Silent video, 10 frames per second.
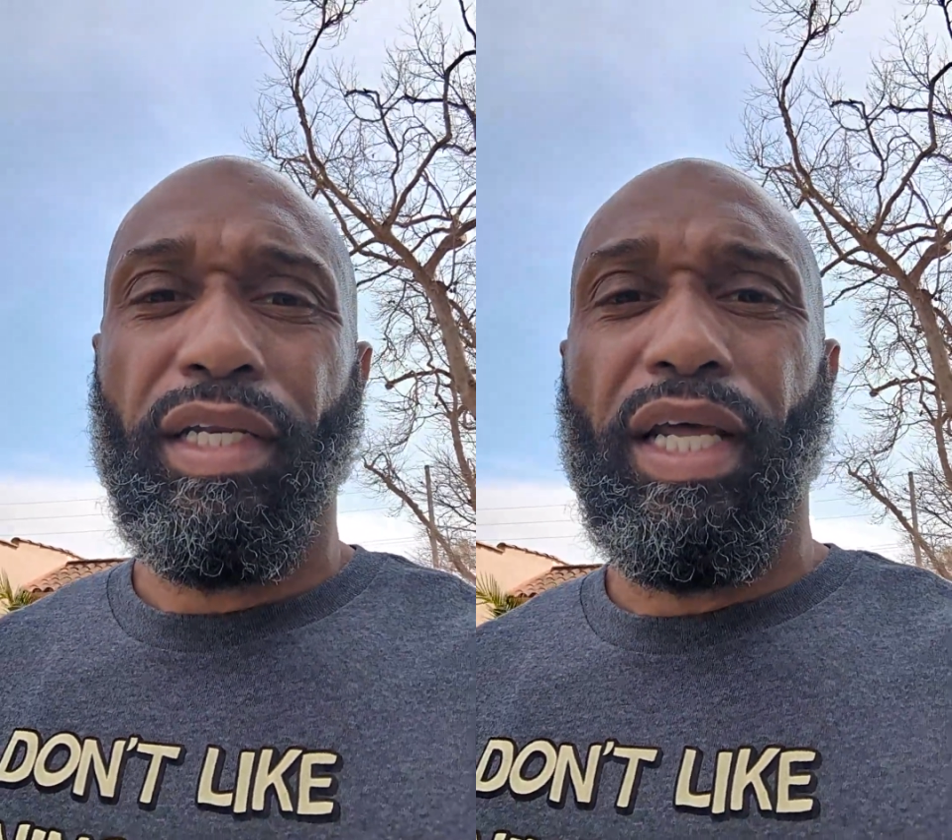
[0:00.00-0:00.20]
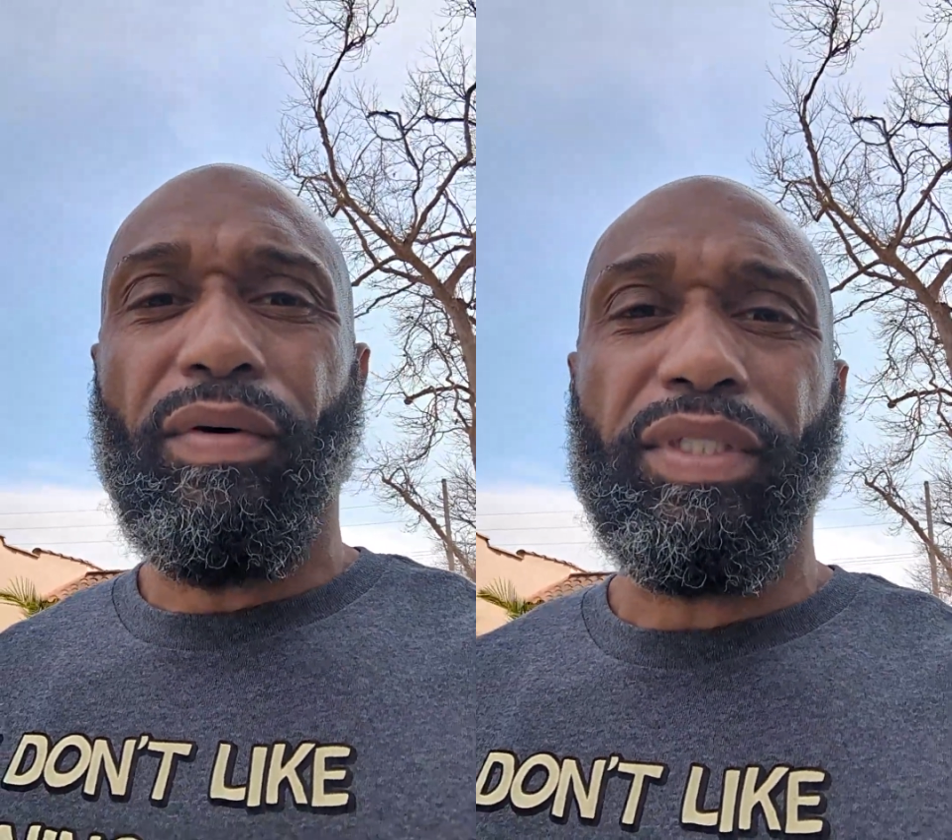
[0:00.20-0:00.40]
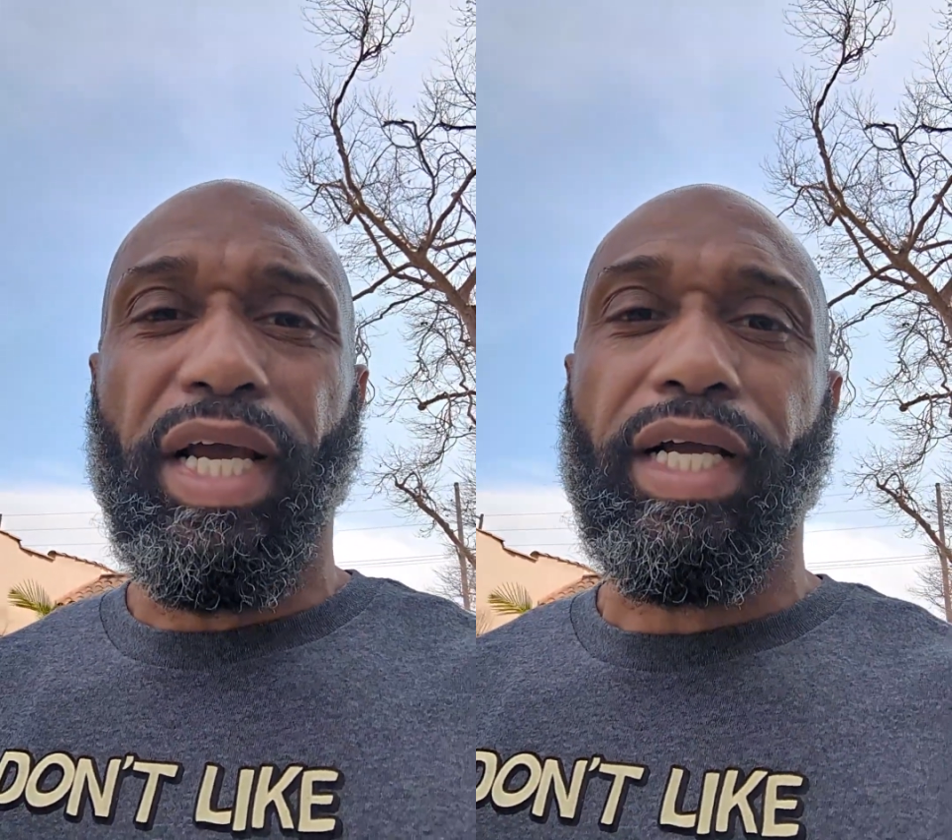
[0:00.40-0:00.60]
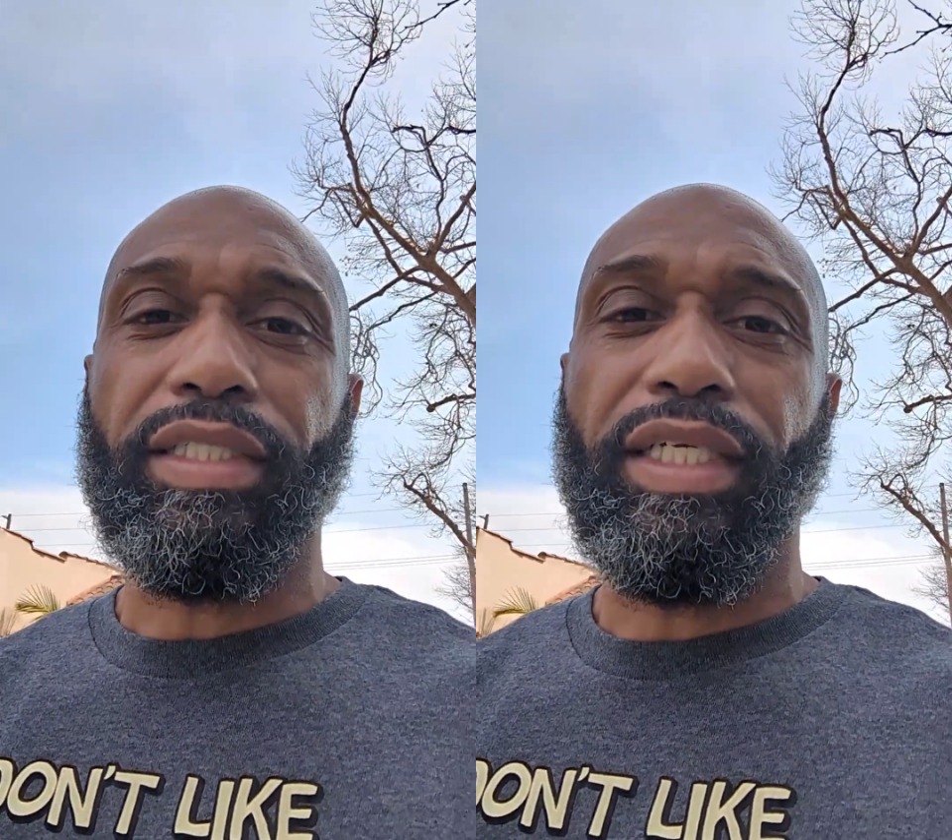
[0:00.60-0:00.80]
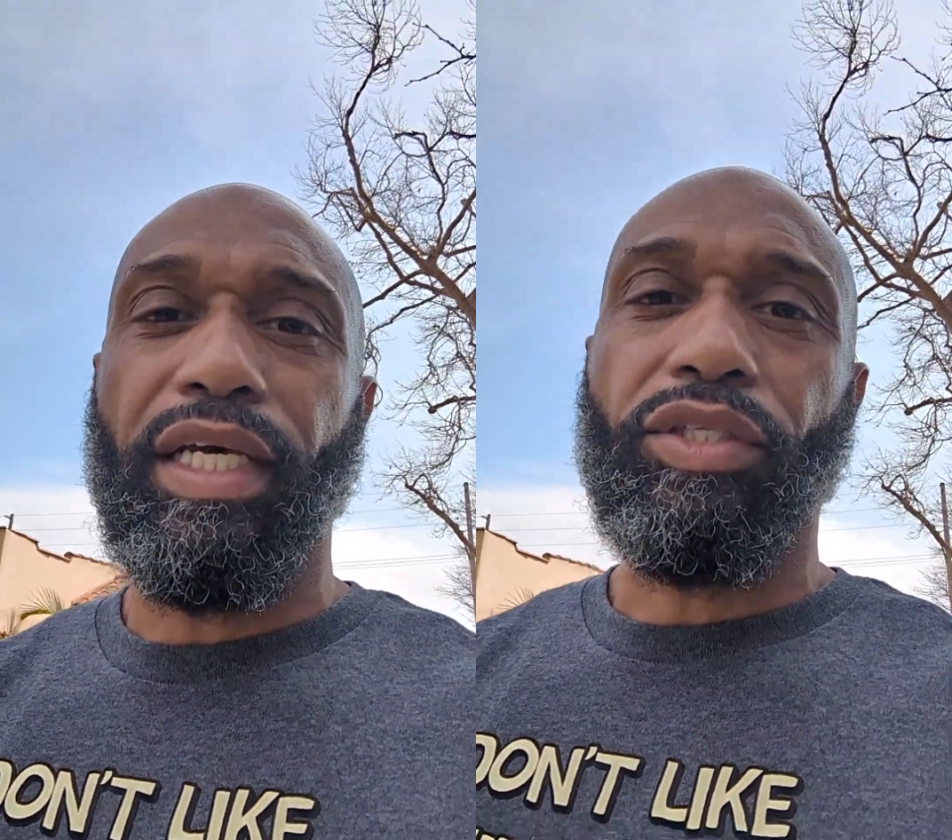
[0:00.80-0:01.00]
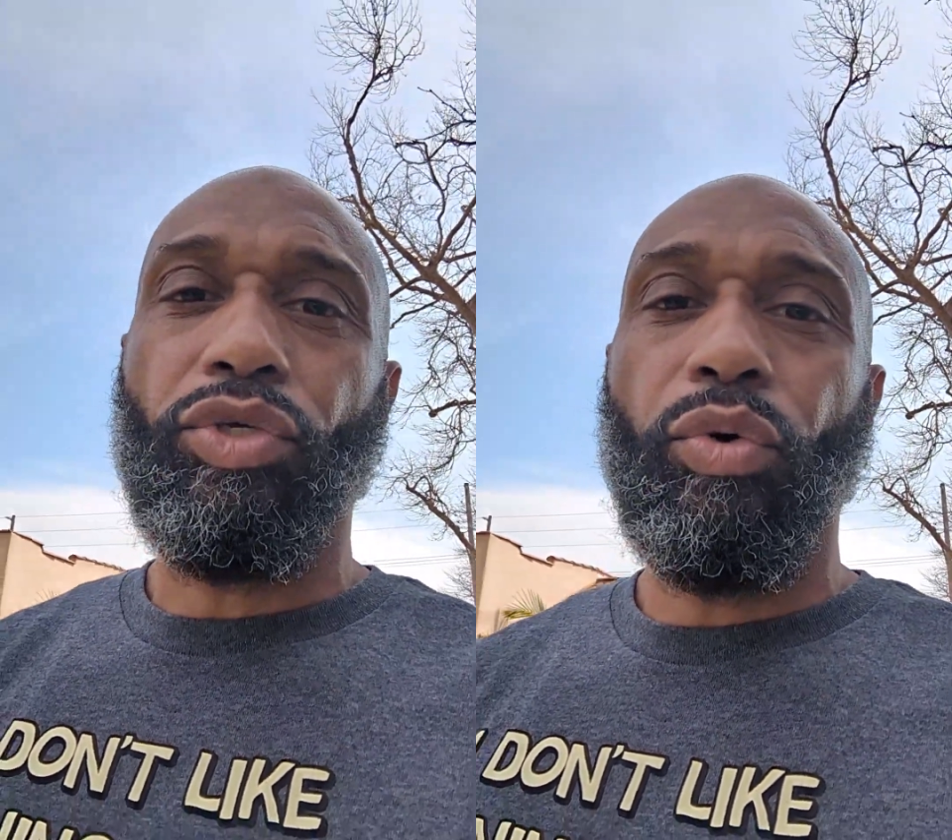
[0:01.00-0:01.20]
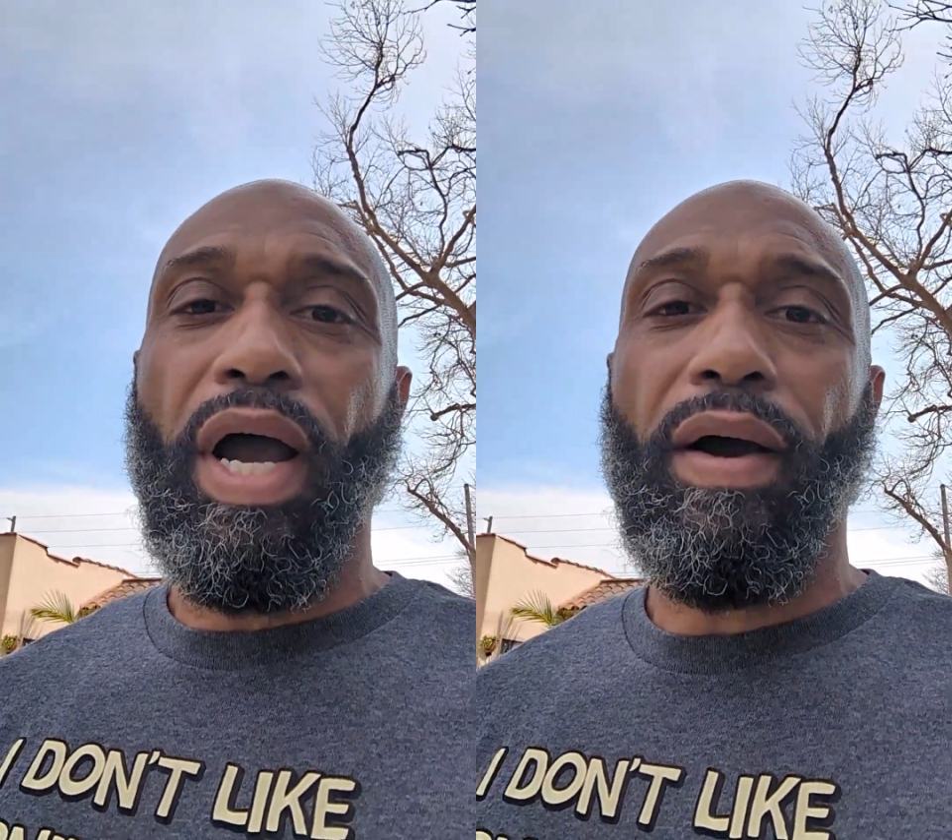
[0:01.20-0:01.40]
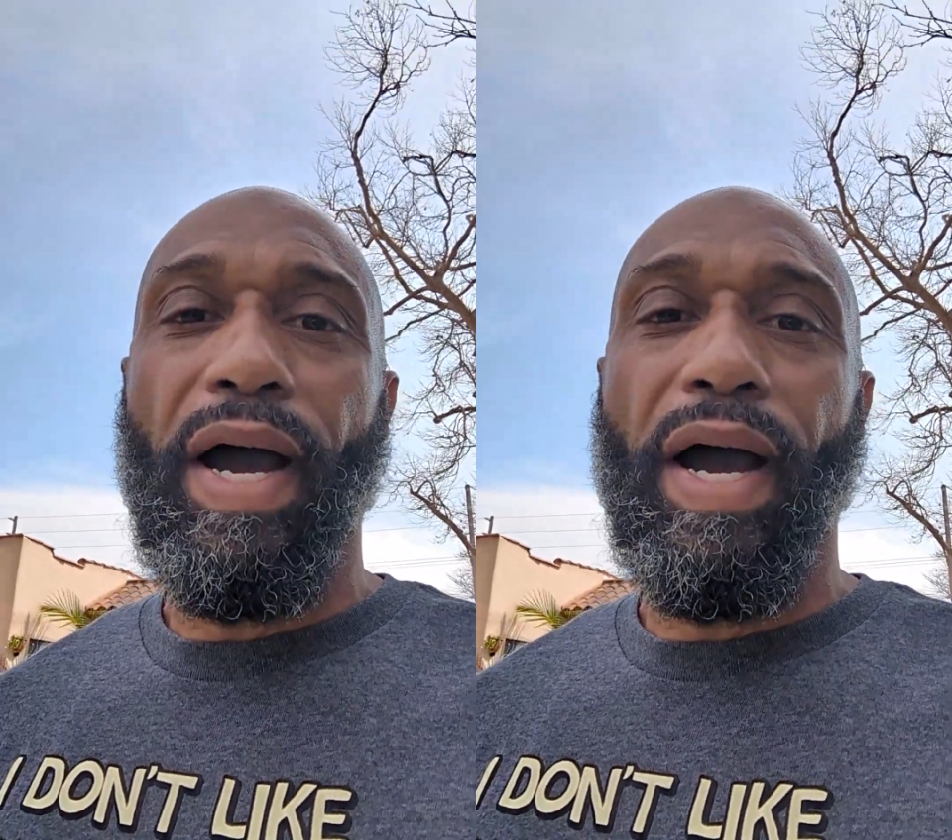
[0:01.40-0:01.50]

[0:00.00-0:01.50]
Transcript: that was like I said, a two hour.